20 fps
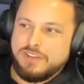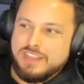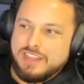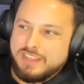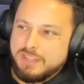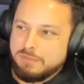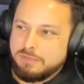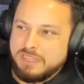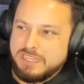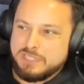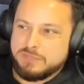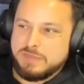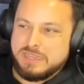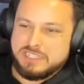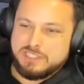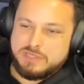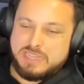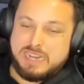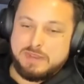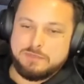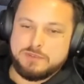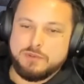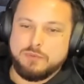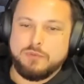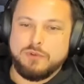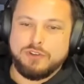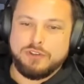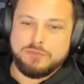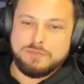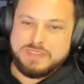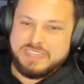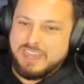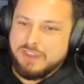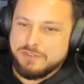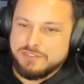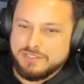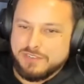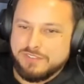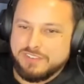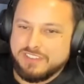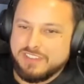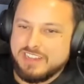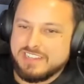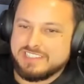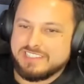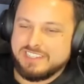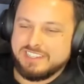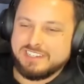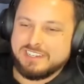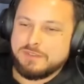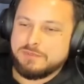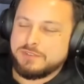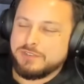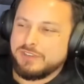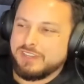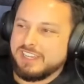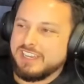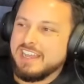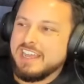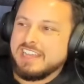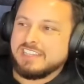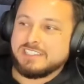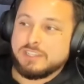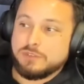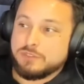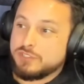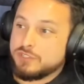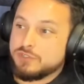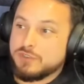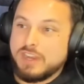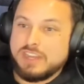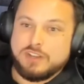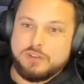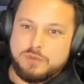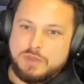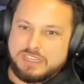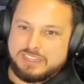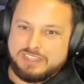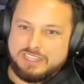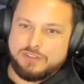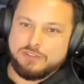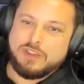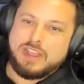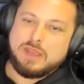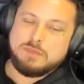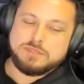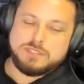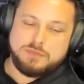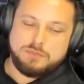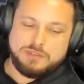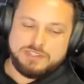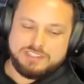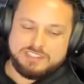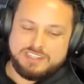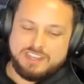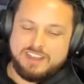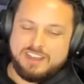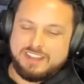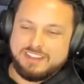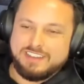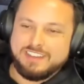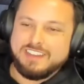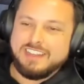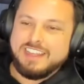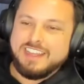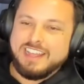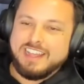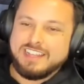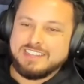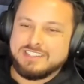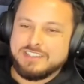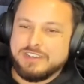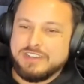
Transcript: play space set up to warn me I was over there. I still ended up doing it because I was just trying to quickly grab someone's gun. And so